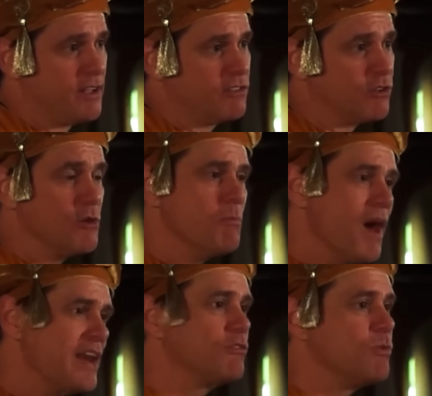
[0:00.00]
so you
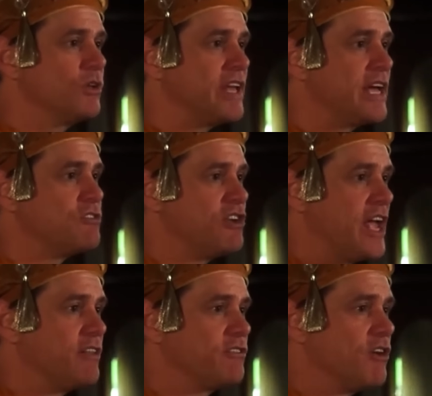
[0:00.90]
might as well take a
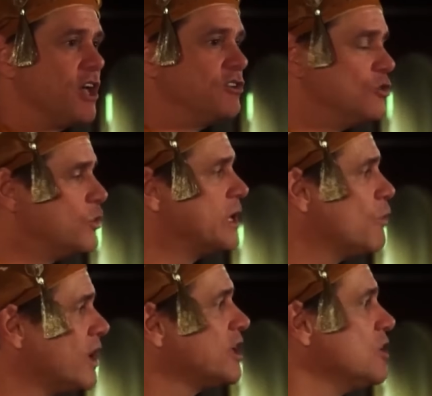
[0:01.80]
chance on
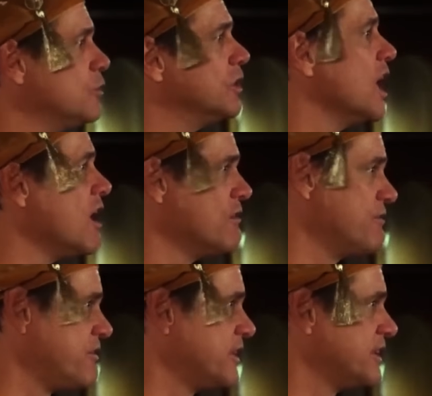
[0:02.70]
doing what you
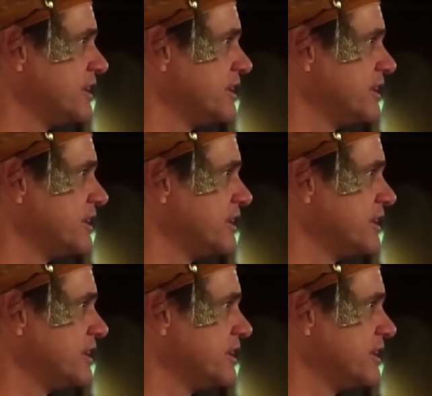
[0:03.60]
love."